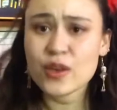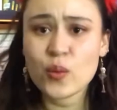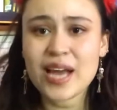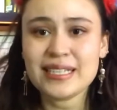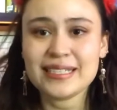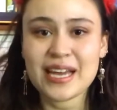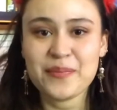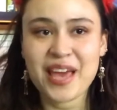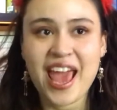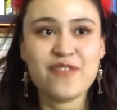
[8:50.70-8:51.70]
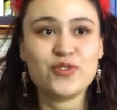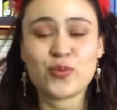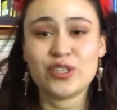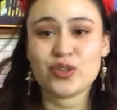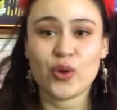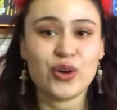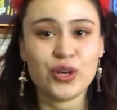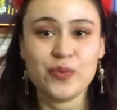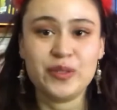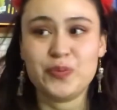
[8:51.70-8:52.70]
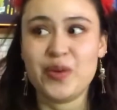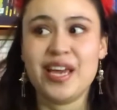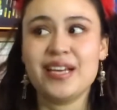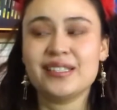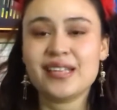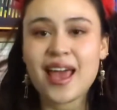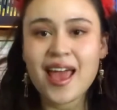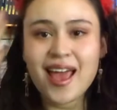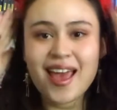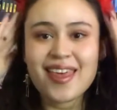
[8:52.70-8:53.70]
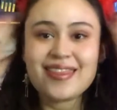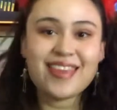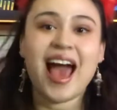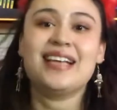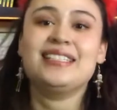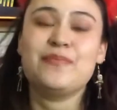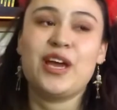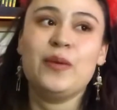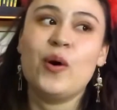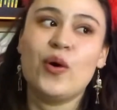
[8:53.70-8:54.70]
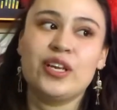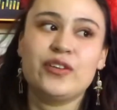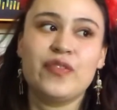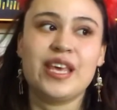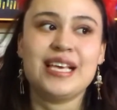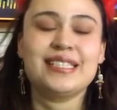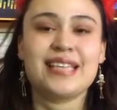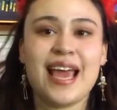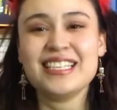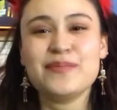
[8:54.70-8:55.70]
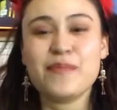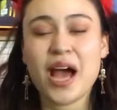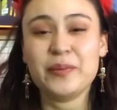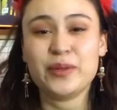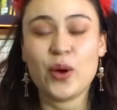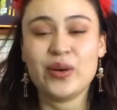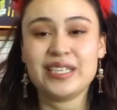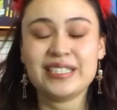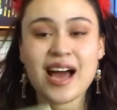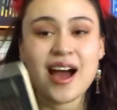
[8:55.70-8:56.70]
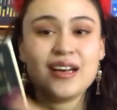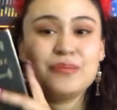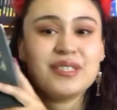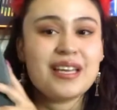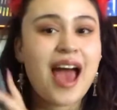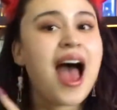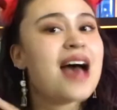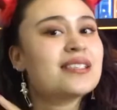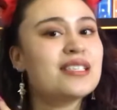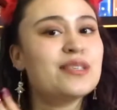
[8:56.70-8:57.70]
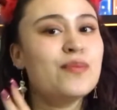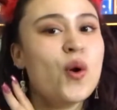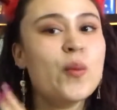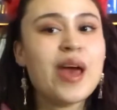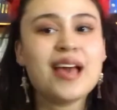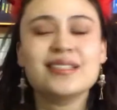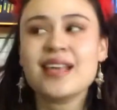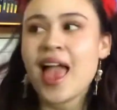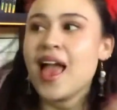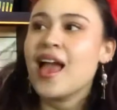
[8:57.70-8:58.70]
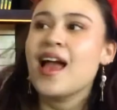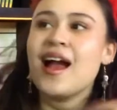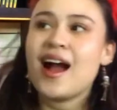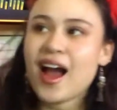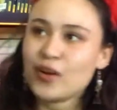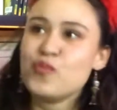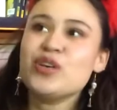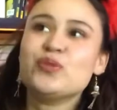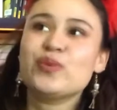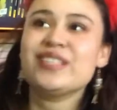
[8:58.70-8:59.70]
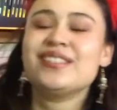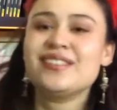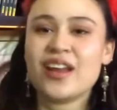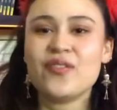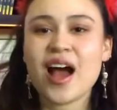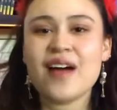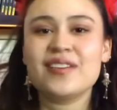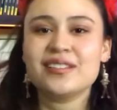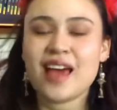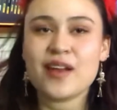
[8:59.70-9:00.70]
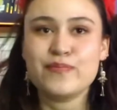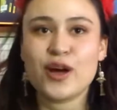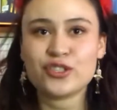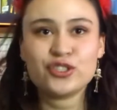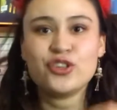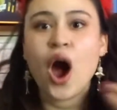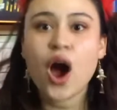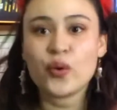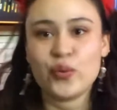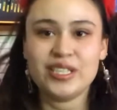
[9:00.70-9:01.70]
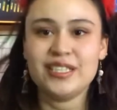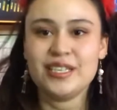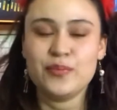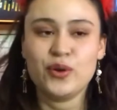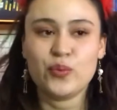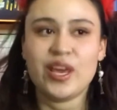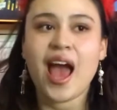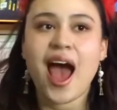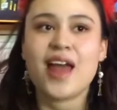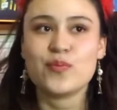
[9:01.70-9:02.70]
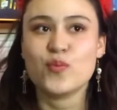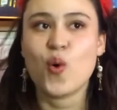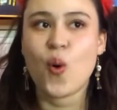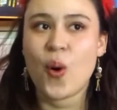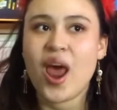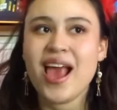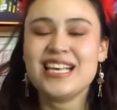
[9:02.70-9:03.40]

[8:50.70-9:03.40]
the way that they behave towards other human beings. That is the main point of the. It is mind blowing at times, it has its moments, I wish instead of having that much talk with the demon, we had more